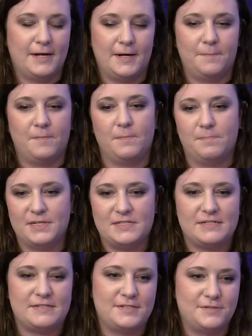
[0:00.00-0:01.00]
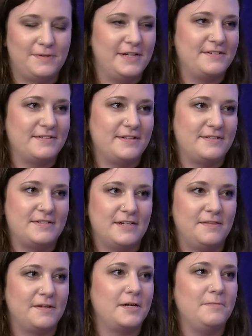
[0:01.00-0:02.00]
Um, businesses, we exist
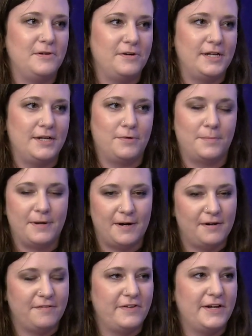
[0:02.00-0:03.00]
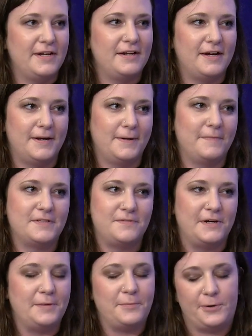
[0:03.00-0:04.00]
in the community, we're part of it. Um, it's
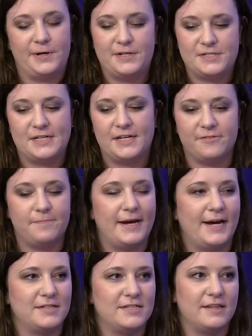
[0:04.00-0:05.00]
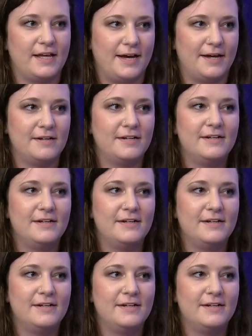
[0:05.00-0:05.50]
very important to give back to that.